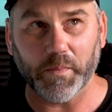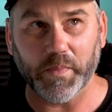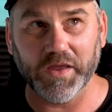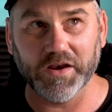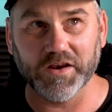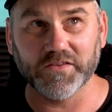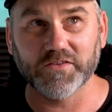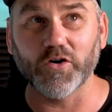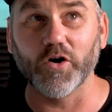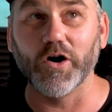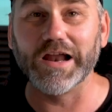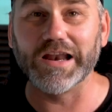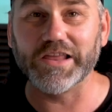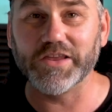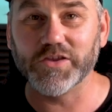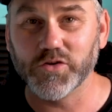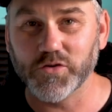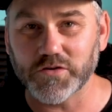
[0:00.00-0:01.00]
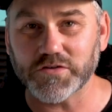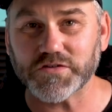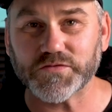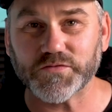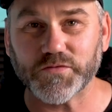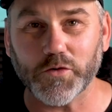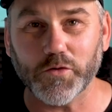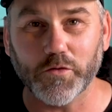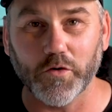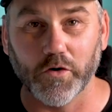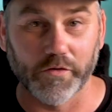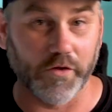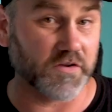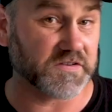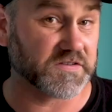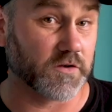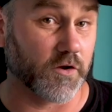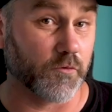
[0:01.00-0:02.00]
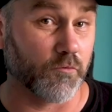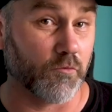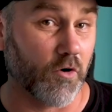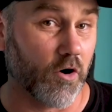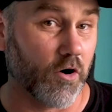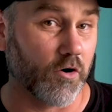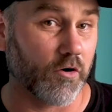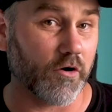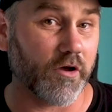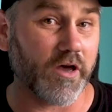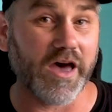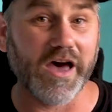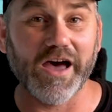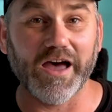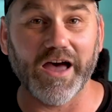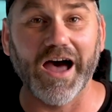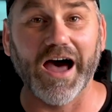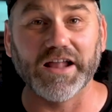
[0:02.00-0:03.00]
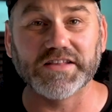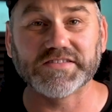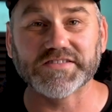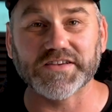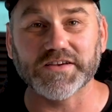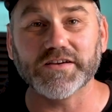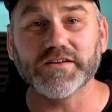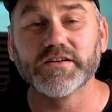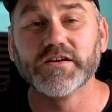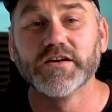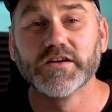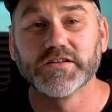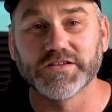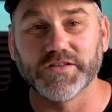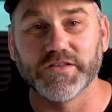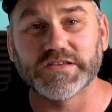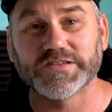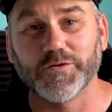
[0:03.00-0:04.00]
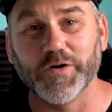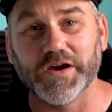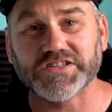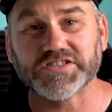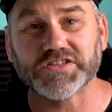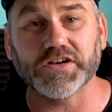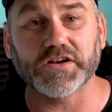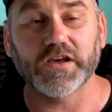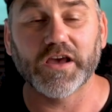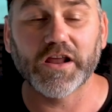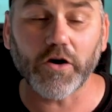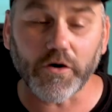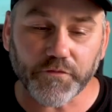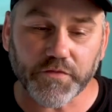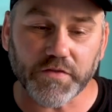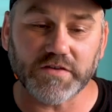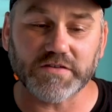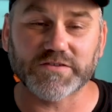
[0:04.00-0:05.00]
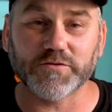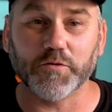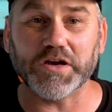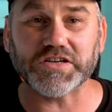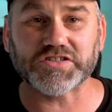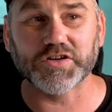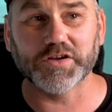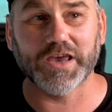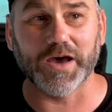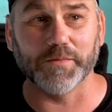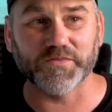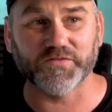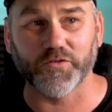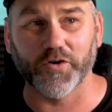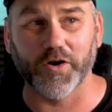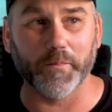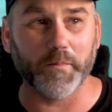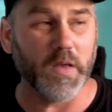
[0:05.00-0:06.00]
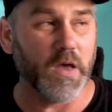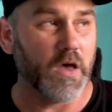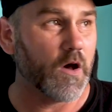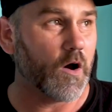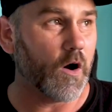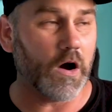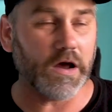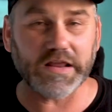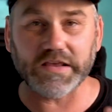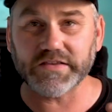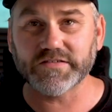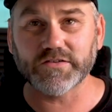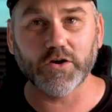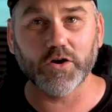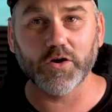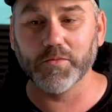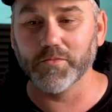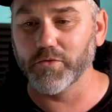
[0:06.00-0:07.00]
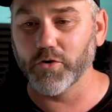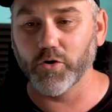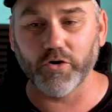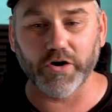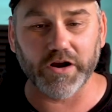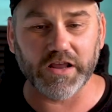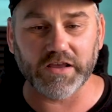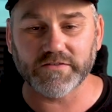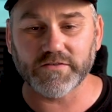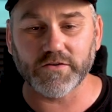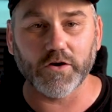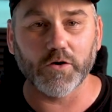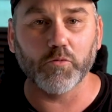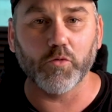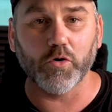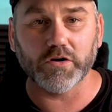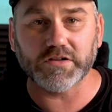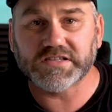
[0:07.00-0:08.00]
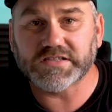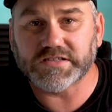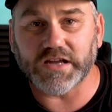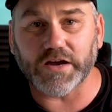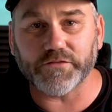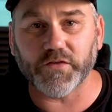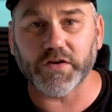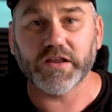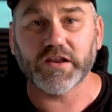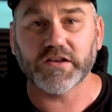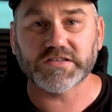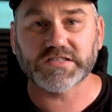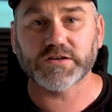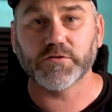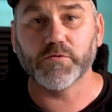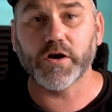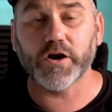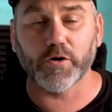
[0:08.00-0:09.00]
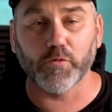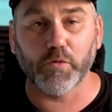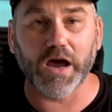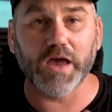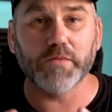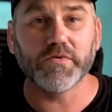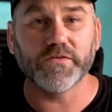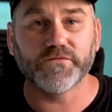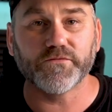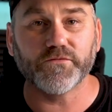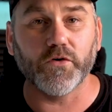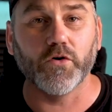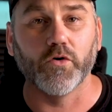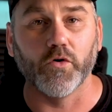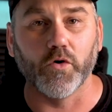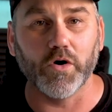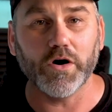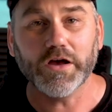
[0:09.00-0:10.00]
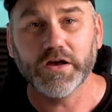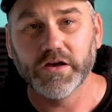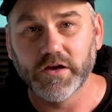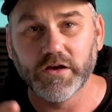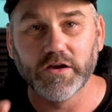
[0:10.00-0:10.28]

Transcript: an entirely useful, although it's not a wrong, answer to this question. And often this question comes from, I need to know more, I need to know what stuff I need to square away before